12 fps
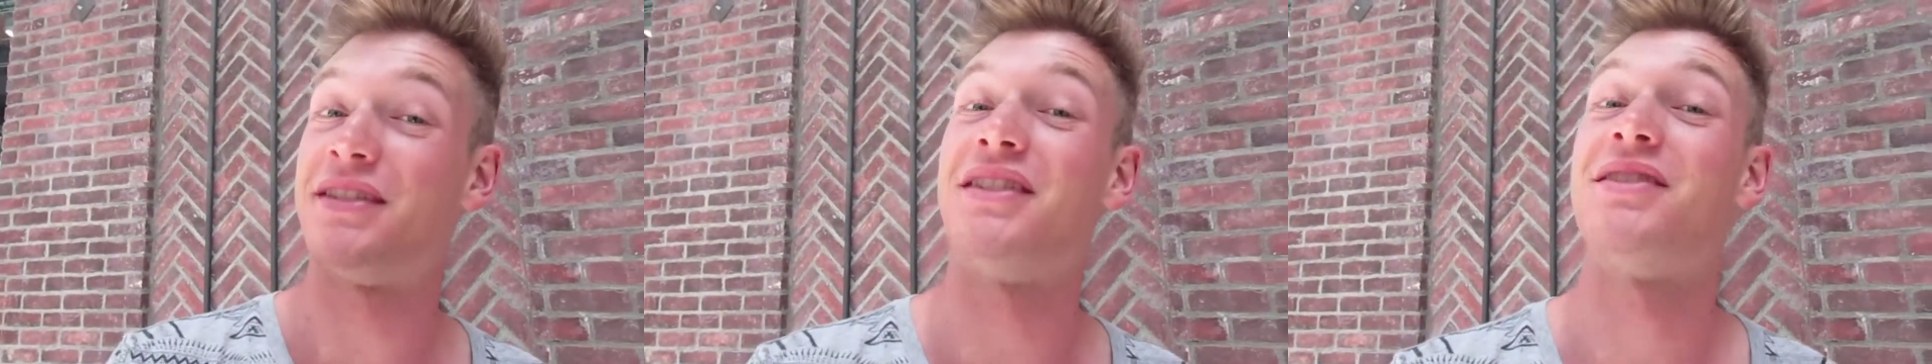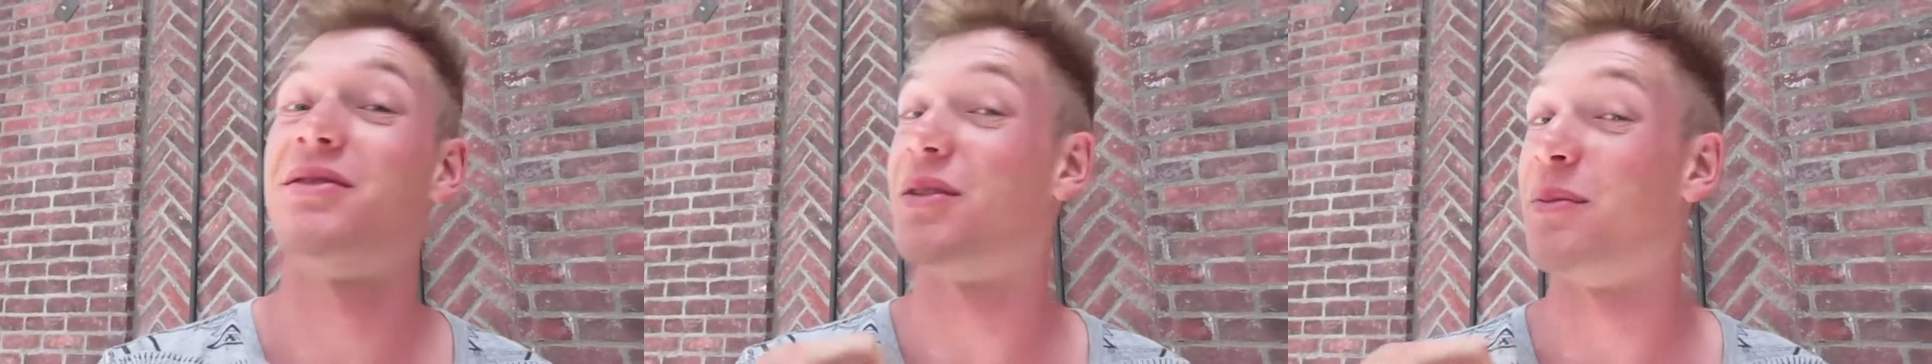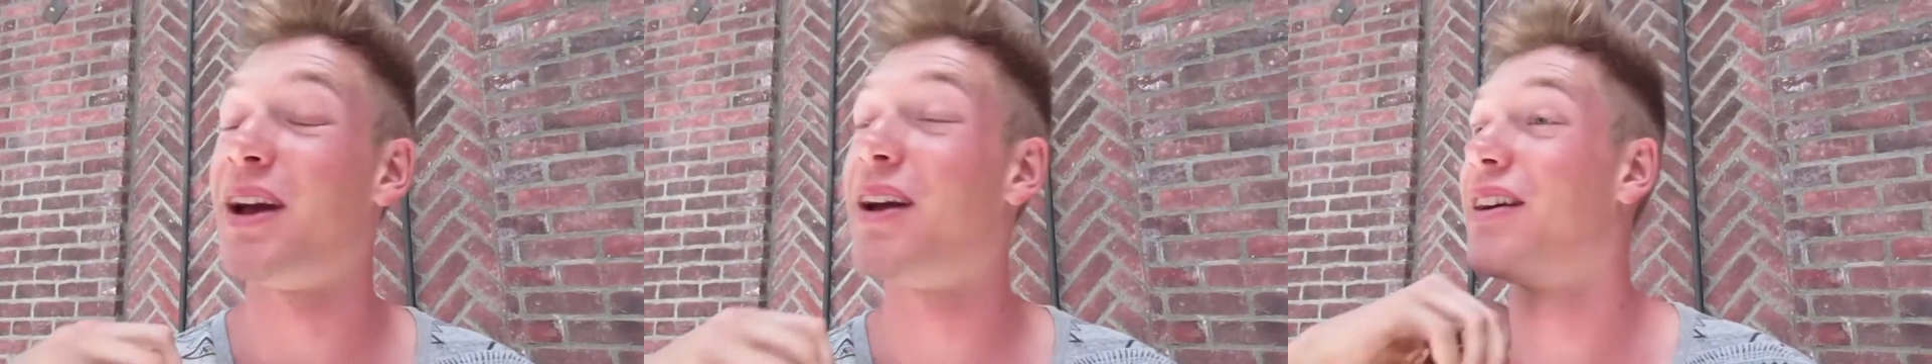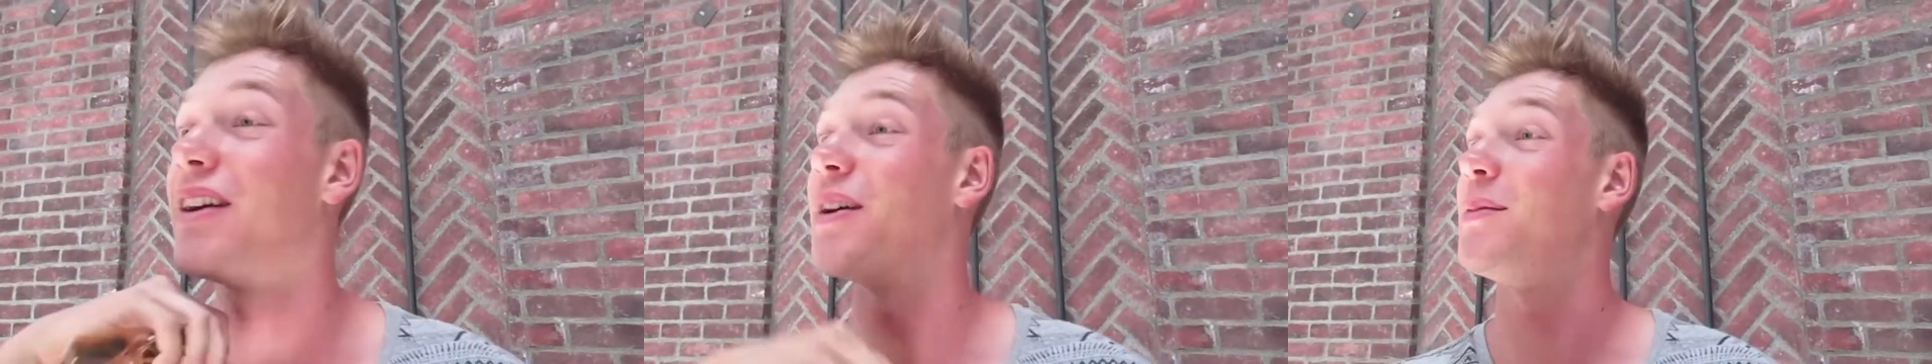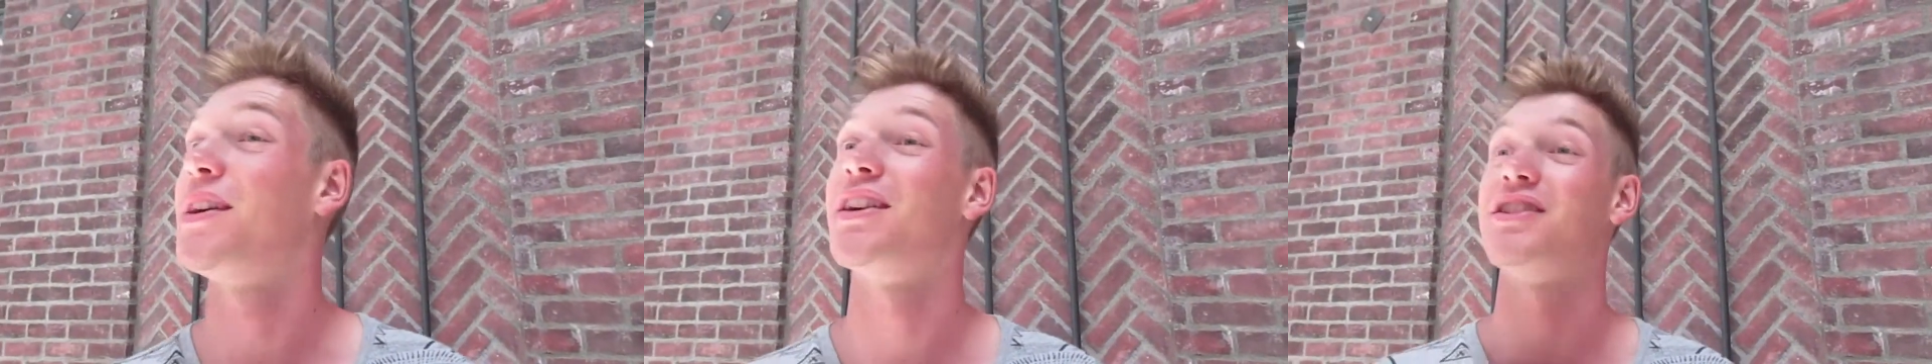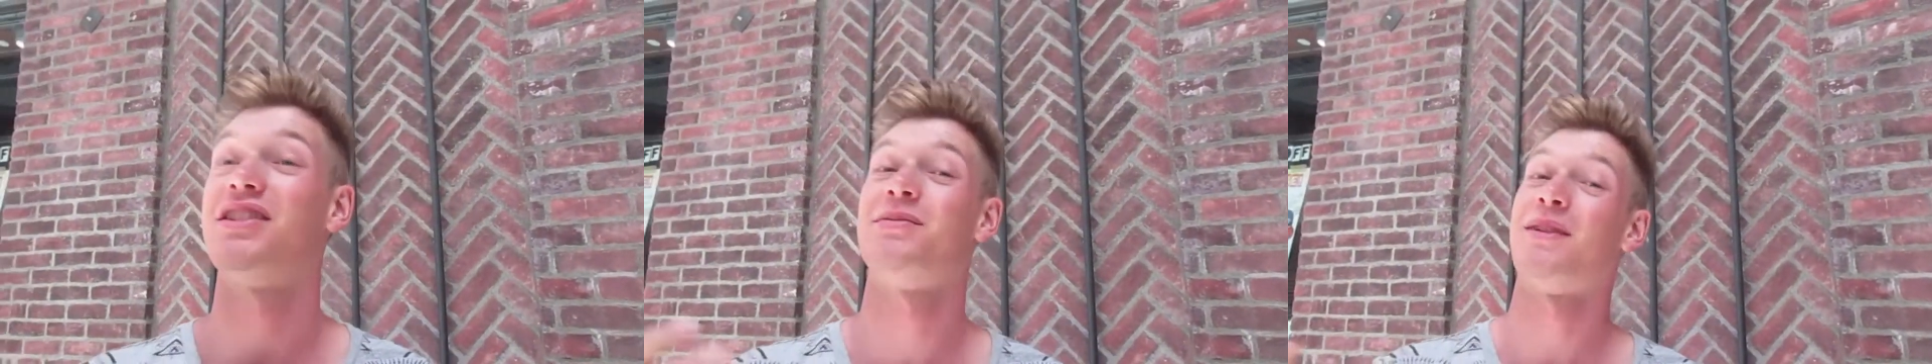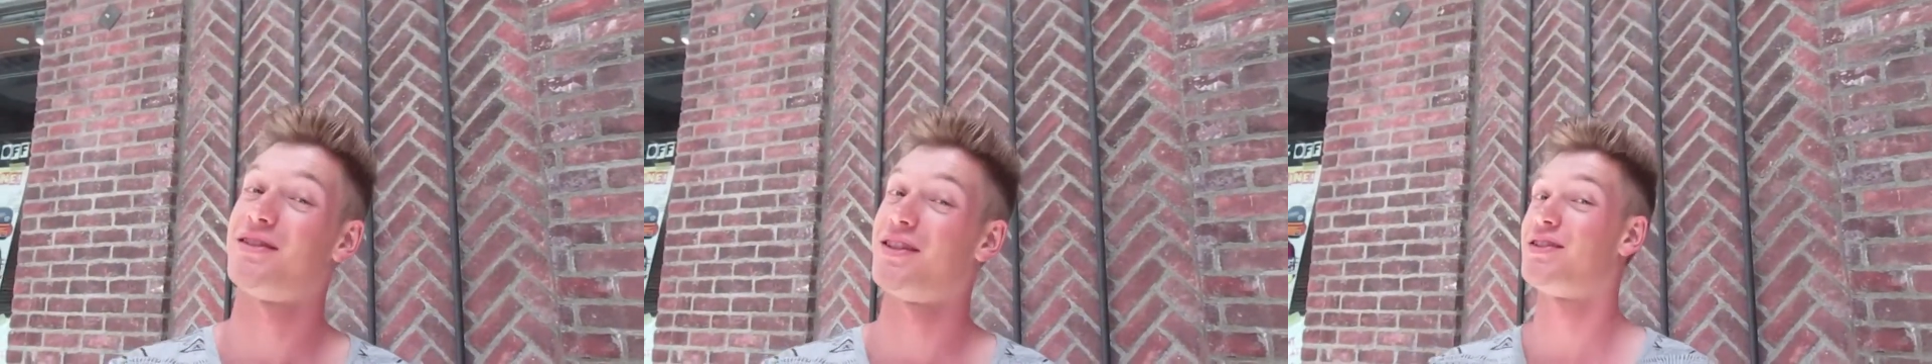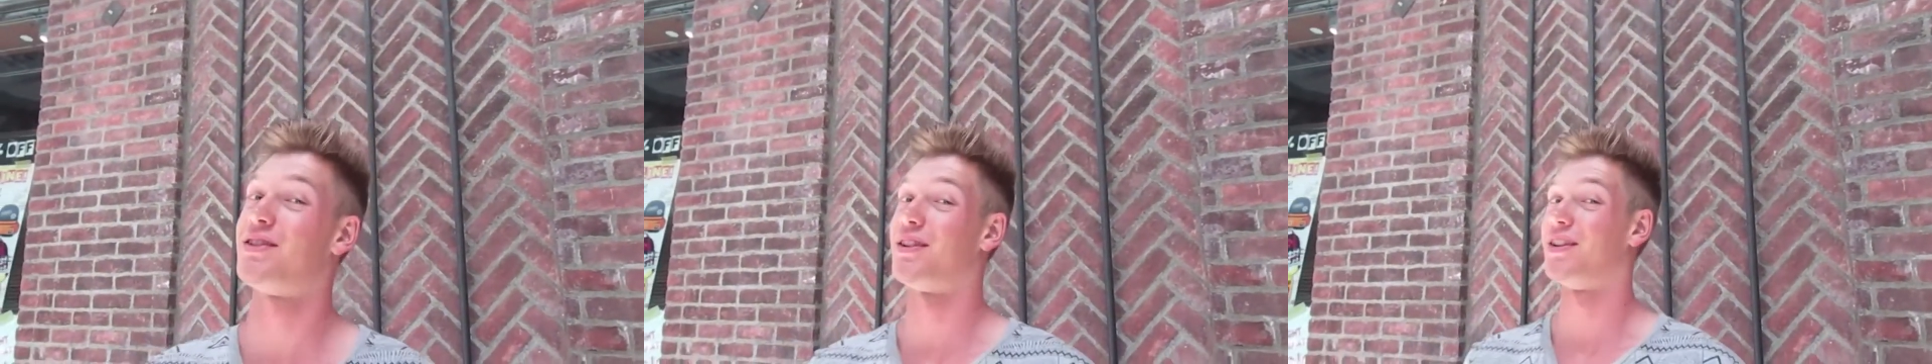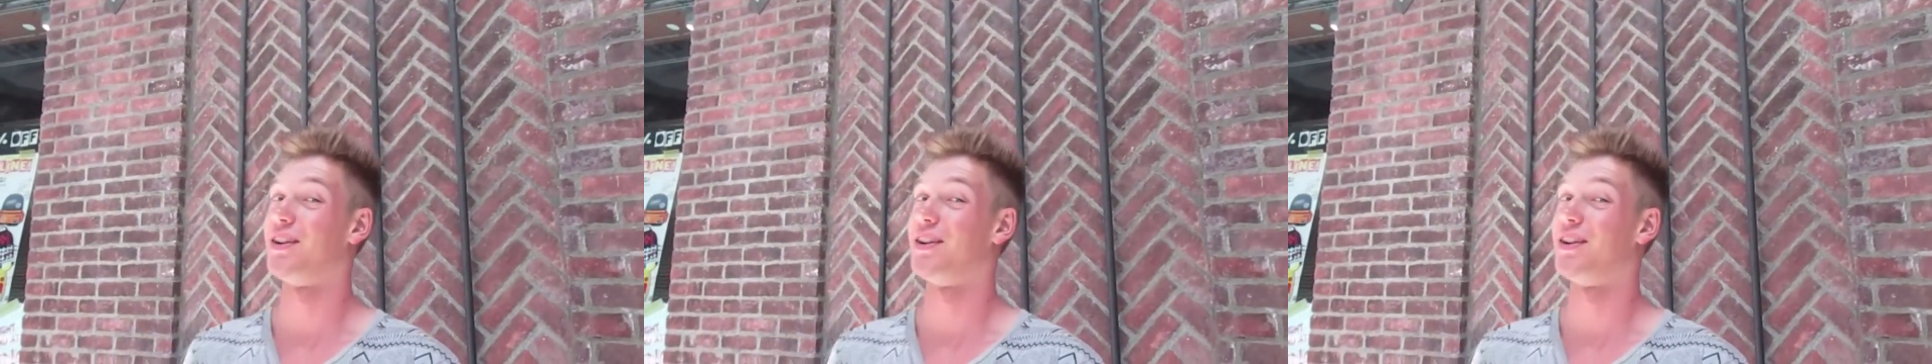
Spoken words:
sister to marry her because she's my sister.